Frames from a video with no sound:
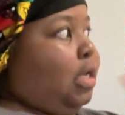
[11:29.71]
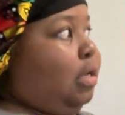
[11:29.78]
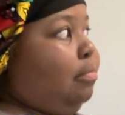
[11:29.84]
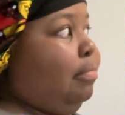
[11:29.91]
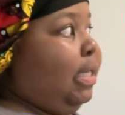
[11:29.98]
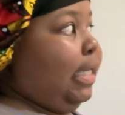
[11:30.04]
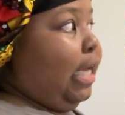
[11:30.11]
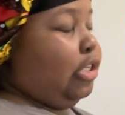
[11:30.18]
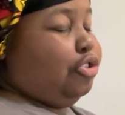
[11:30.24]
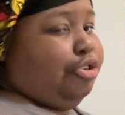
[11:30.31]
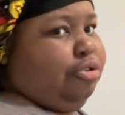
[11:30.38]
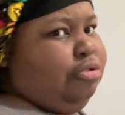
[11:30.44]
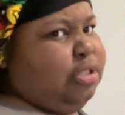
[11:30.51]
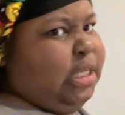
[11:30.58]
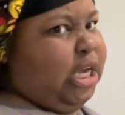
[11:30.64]
Mondays are
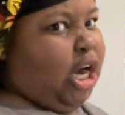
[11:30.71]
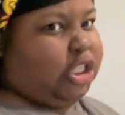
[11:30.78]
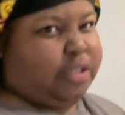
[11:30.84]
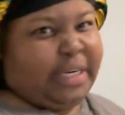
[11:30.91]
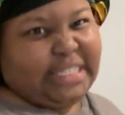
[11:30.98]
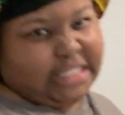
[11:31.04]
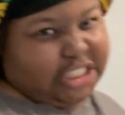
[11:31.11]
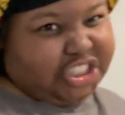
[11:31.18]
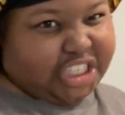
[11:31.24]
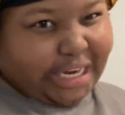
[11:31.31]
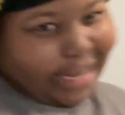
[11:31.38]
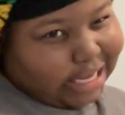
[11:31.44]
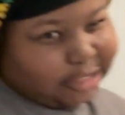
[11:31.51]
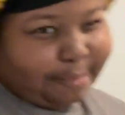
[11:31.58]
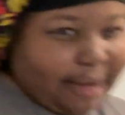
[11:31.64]
usually our transition
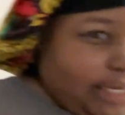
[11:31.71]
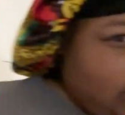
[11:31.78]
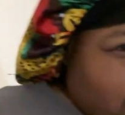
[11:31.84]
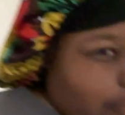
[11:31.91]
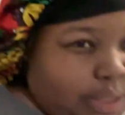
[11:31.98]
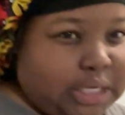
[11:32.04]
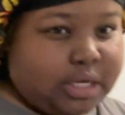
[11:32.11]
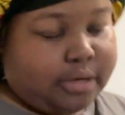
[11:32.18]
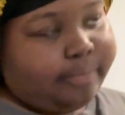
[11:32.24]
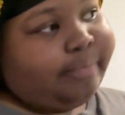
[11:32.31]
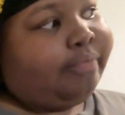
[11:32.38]
days back into the week.